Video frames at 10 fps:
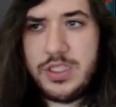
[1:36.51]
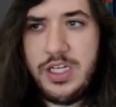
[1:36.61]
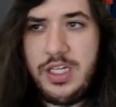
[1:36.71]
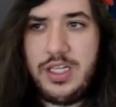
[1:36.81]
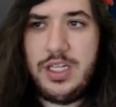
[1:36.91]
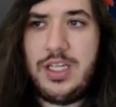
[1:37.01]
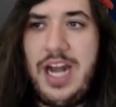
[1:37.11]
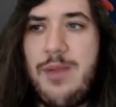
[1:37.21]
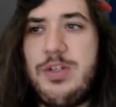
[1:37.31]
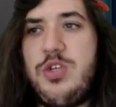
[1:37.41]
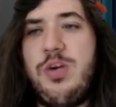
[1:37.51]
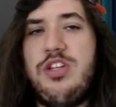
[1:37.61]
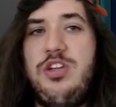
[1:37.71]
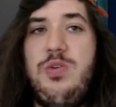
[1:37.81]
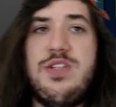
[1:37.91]
of what you want to
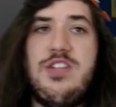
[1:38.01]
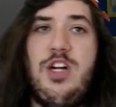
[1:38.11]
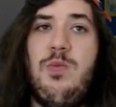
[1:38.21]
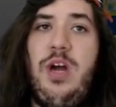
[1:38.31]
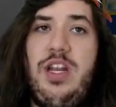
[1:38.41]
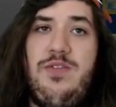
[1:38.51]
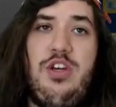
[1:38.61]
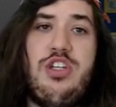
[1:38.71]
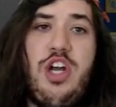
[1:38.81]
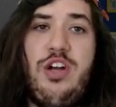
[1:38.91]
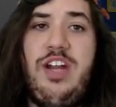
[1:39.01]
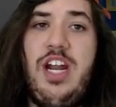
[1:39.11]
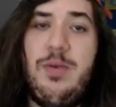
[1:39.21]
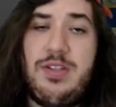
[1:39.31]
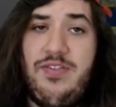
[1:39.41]
do is turn 1, if you
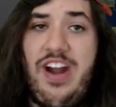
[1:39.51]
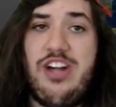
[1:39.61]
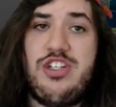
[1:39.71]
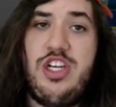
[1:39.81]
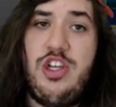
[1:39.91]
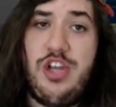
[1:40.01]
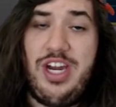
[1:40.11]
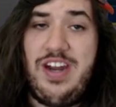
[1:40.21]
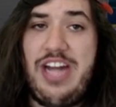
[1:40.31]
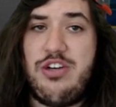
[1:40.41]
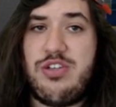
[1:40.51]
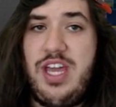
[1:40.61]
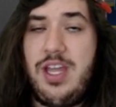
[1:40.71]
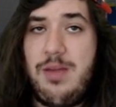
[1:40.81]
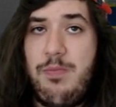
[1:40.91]
Turtonator with a Fire Energy, you get a Nitro
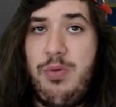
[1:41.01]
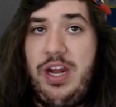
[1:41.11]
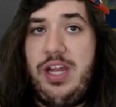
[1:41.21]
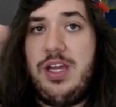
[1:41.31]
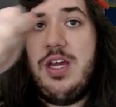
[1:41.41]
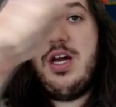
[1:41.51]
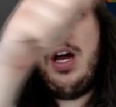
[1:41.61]
Tank, putting